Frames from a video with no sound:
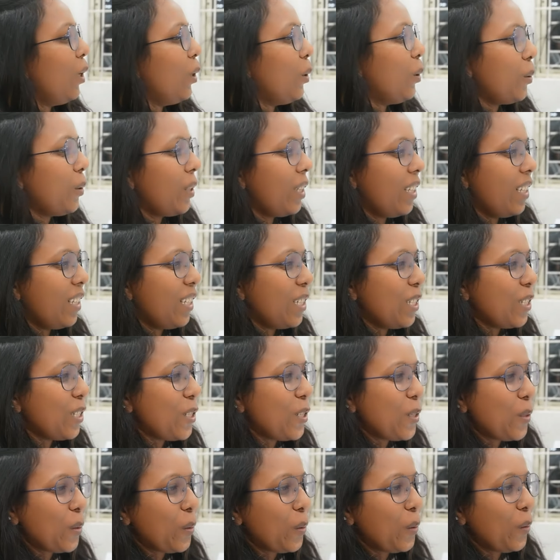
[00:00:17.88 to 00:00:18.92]
Okay, uh,
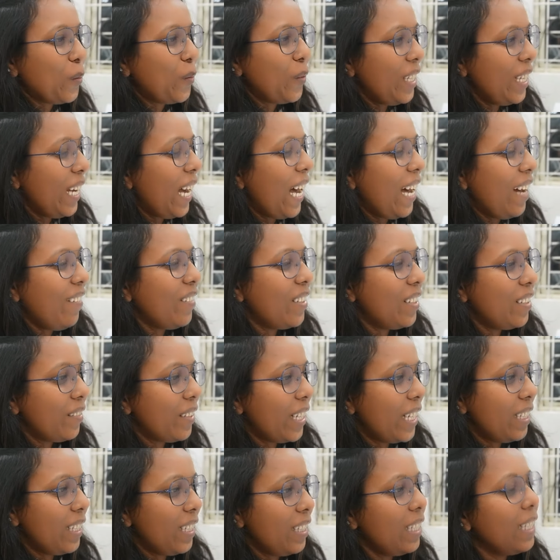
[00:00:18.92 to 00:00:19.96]
so we have
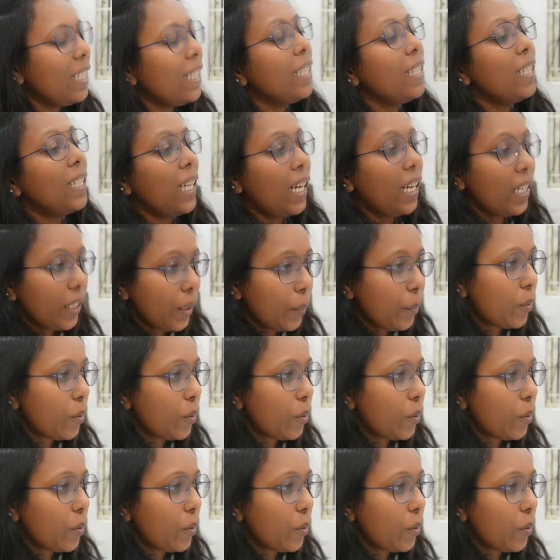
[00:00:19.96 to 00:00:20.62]
divided the entire